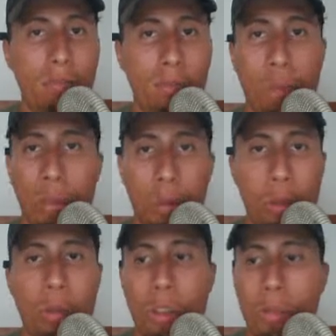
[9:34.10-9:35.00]

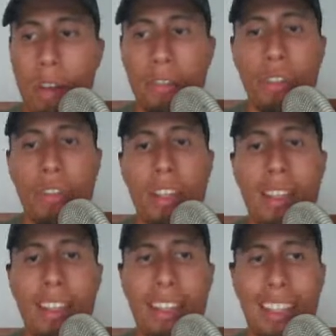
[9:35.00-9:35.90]
realtor or loan officer,
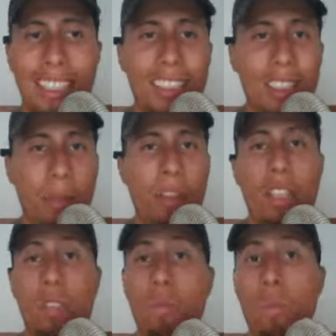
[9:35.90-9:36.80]
then this is something
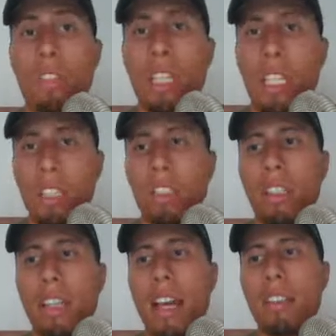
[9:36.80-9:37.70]
that's worth taking a
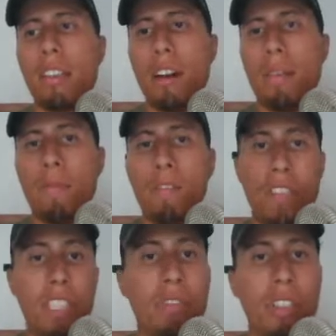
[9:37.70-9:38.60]
look at. For
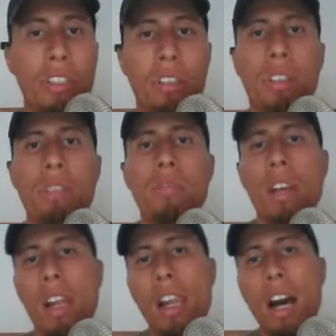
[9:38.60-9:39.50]
this feature alone,
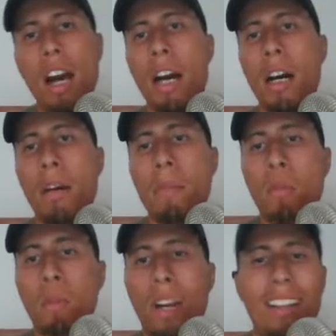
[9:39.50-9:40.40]

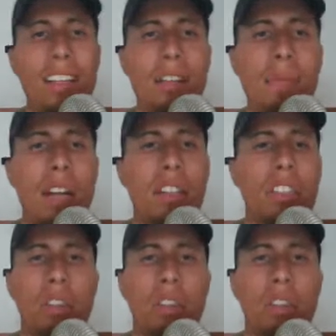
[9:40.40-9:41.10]
what I like about it just